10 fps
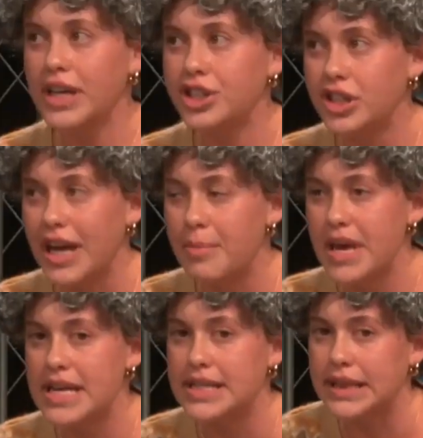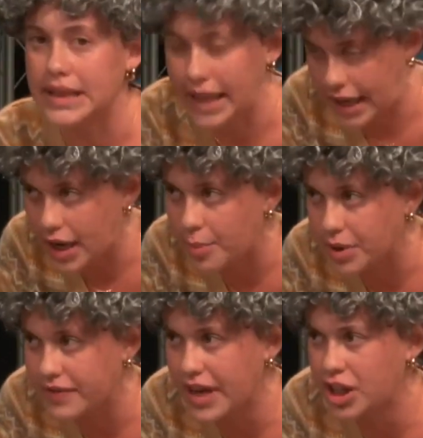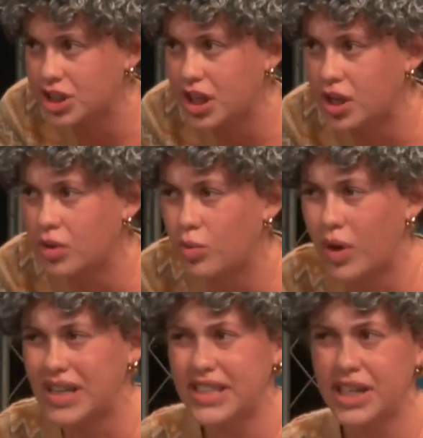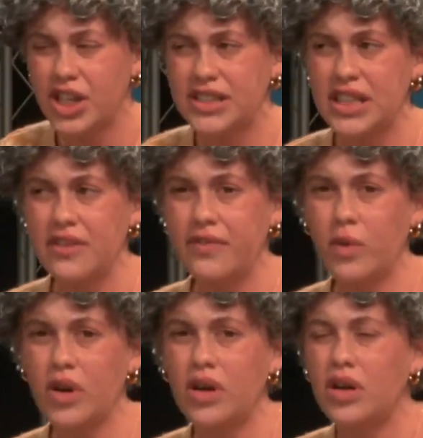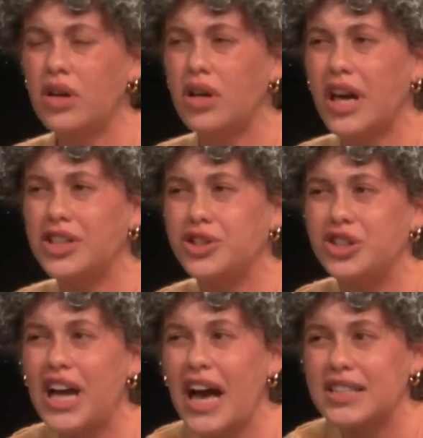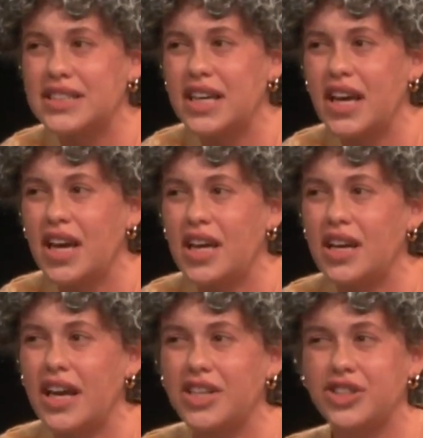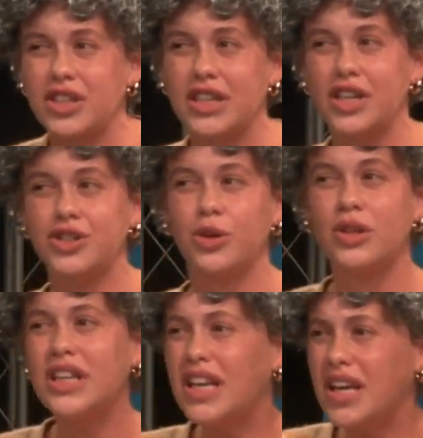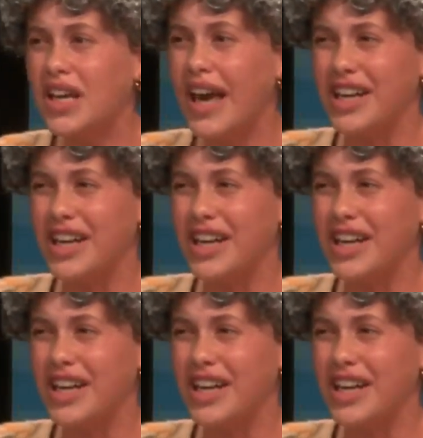realized your name is lit in abbreviation. What does AJ stand for? Andrew Jackson, Angelina Jolie,